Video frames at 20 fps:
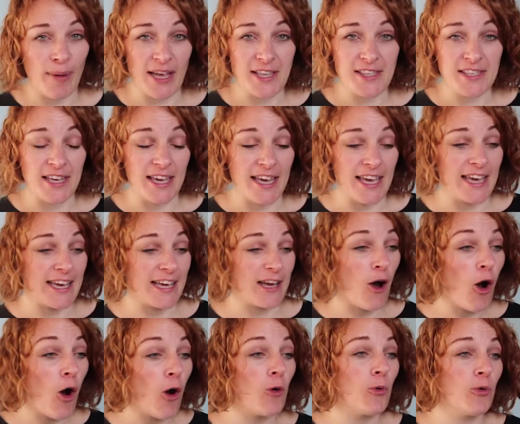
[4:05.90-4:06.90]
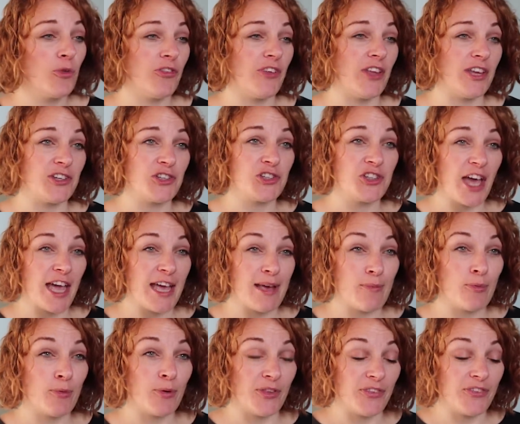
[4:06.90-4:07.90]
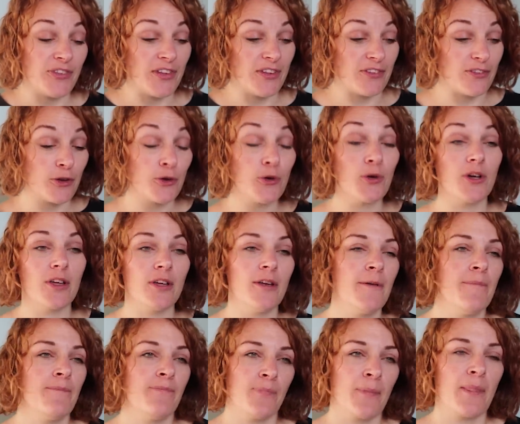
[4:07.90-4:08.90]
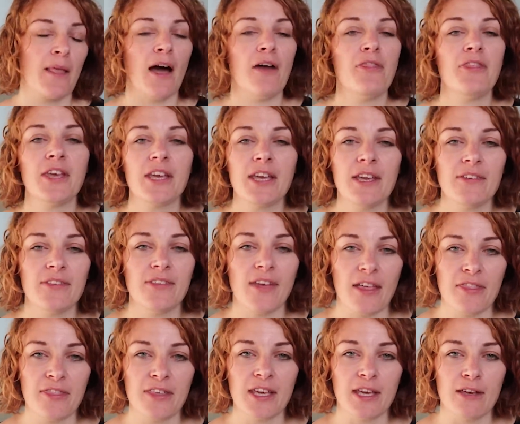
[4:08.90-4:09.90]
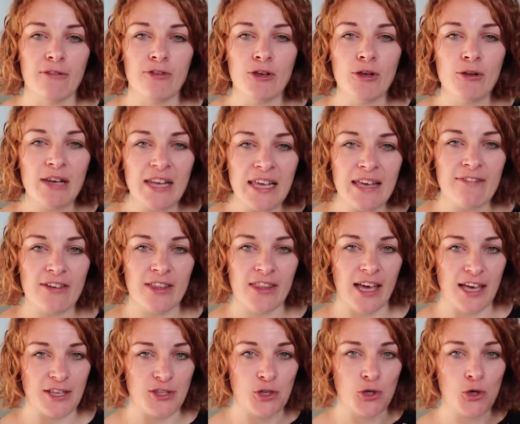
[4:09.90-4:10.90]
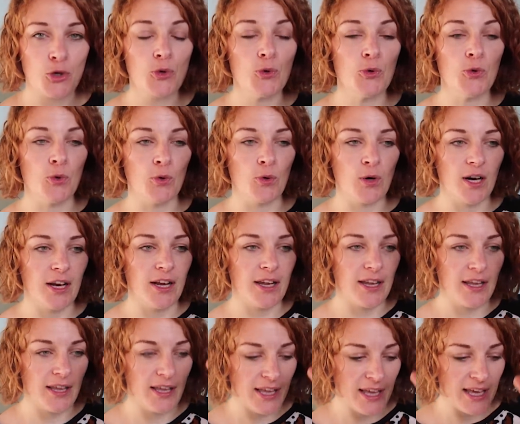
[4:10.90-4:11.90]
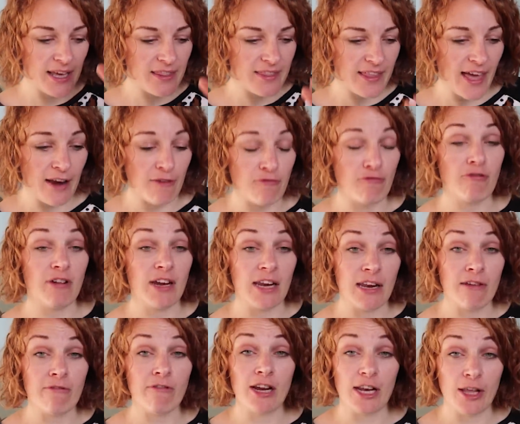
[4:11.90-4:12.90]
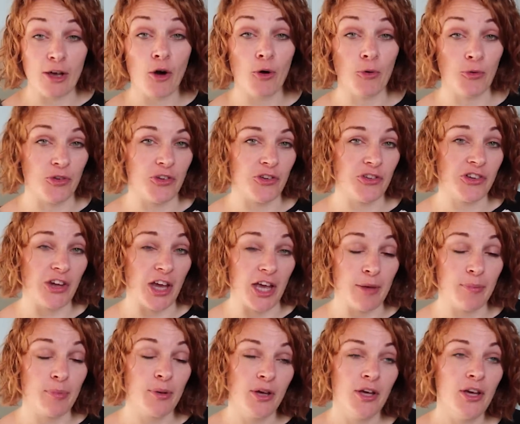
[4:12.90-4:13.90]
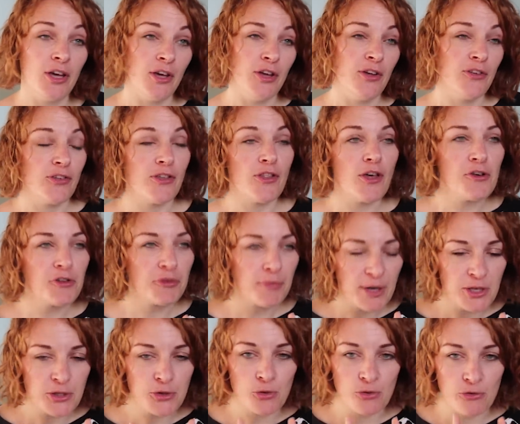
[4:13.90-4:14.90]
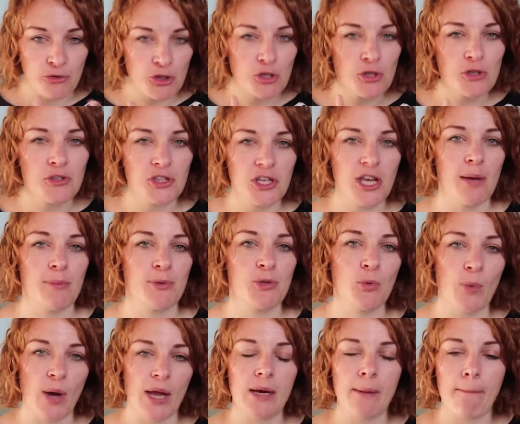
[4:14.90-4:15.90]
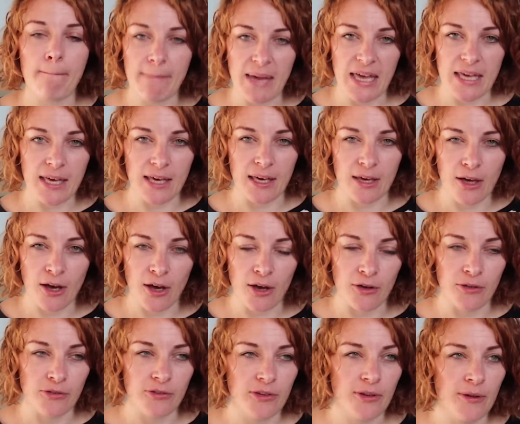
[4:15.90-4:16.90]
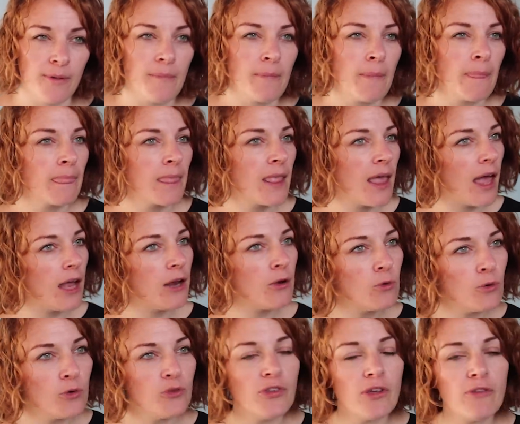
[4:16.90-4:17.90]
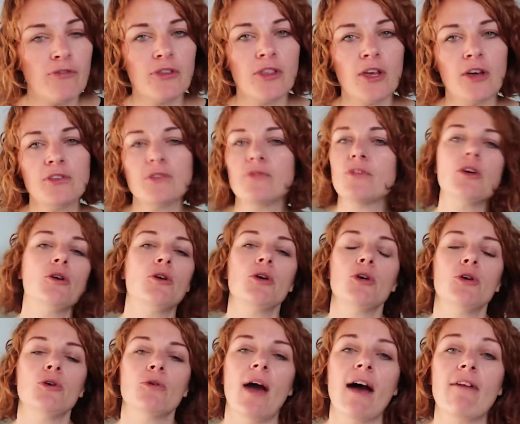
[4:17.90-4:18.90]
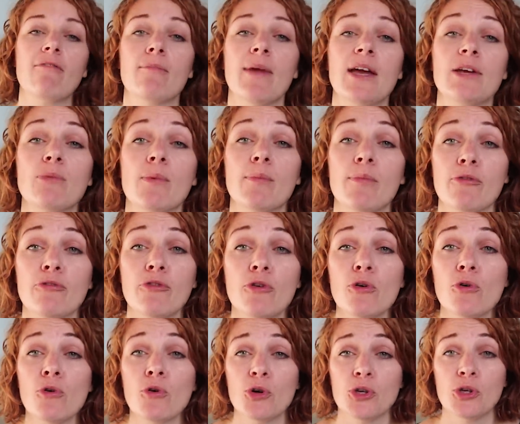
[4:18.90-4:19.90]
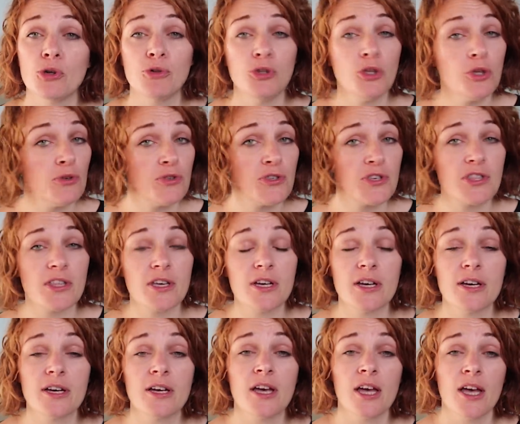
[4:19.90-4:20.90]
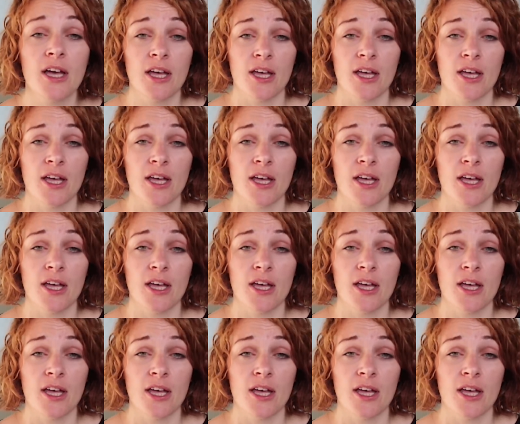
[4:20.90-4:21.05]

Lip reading: better. It holds its shape once it's cool. I think it's that thing, if you leave it there to cool, it then really, really holds its shape. So those are my sort of two tips when making coats. And also, for those of you who haven't made one before, or you're new to the